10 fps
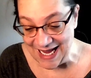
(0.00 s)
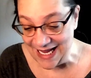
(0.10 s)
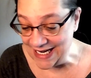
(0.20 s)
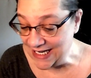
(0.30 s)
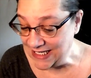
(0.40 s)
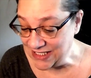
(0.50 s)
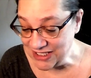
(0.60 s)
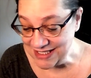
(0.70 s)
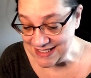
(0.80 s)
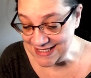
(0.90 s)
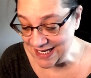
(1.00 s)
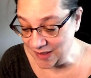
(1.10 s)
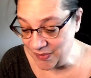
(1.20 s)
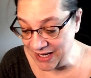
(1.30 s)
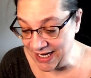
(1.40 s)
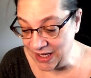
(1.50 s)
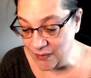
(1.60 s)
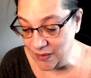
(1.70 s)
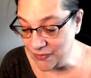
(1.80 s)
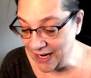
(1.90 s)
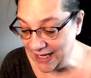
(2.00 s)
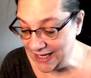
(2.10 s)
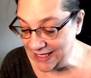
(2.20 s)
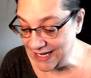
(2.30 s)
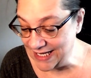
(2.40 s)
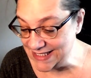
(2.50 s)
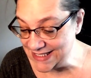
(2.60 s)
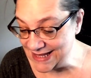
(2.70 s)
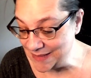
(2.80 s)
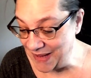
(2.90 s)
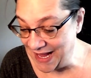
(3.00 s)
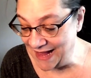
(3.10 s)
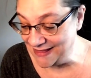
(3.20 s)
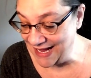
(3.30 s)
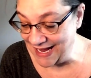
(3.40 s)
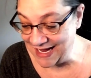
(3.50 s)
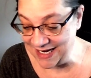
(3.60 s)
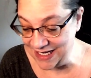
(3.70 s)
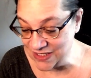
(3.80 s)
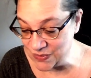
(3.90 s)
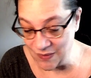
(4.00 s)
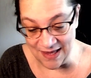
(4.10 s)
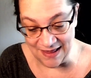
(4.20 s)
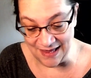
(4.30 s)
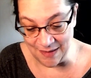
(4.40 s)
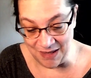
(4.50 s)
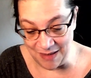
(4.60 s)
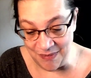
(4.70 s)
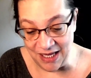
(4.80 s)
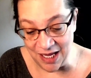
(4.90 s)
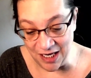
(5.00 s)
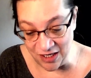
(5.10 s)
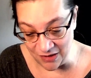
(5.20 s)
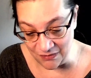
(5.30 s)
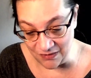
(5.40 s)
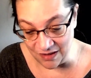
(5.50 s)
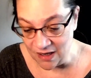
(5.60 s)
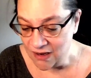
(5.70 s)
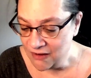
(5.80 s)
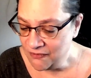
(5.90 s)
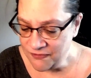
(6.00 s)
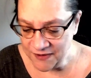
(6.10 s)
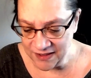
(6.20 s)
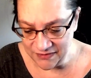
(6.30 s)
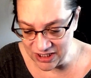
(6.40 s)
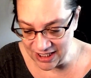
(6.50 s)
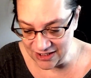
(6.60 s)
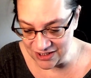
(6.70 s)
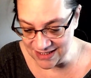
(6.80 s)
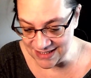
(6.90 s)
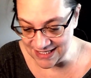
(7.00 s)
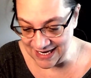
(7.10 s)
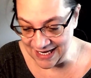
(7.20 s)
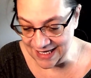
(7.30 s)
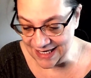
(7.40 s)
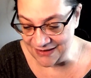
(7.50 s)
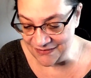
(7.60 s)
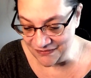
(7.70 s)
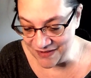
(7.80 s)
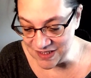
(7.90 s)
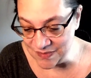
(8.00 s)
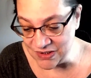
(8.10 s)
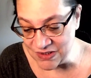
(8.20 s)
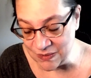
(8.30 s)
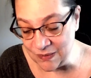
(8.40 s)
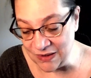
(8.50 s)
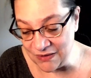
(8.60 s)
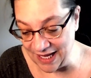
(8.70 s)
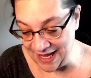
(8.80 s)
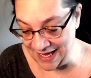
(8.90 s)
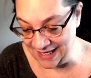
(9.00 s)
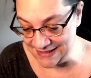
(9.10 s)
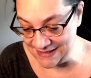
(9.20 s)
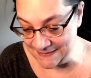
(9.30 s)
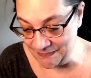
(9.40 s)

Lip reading: In addition to celebrating, we recognize that the path ahead is one that may be unknown, full of changes and invisible to weary eyes.